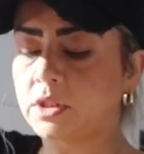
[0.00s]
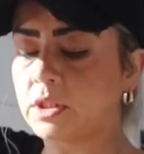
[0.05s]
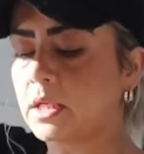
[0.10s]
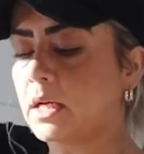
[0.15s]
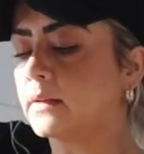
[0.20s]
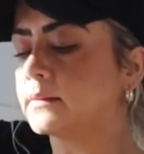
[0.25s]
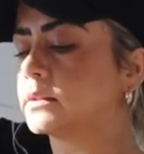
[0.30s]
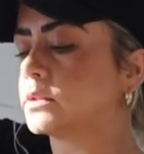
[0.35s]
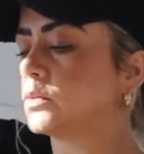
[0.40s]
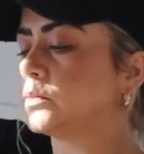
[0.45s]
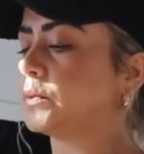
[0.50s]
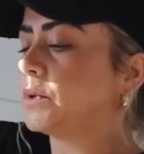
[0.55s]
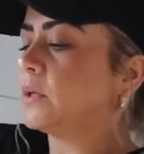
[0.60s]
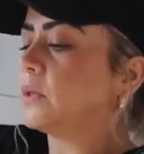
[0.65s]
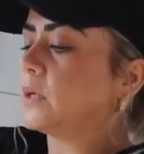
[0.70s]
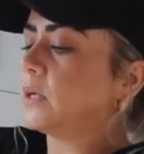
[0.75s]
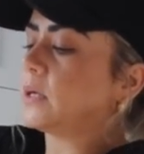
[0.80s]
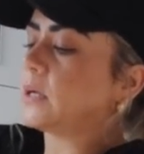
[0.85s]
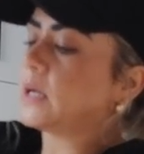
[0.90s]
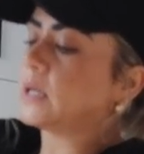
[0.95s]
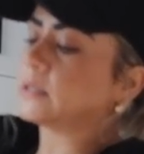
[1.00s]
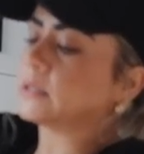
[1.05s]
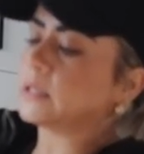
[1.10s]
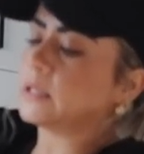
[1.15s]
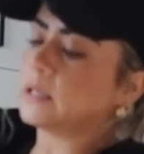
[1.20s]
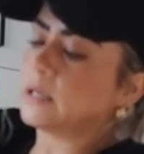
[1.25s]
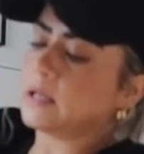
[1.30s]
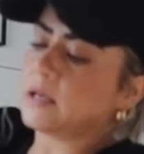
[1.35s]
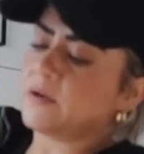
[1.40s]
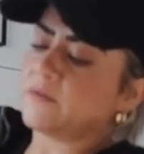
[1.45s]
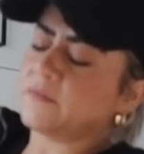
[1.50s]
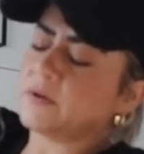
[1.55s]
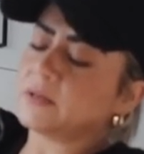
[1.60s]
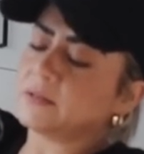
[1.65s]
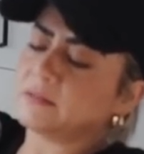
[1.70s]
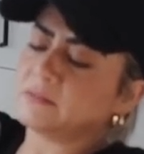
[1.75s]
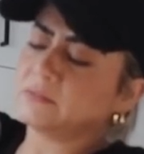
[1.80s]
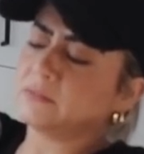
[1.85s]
She has to be there at 11.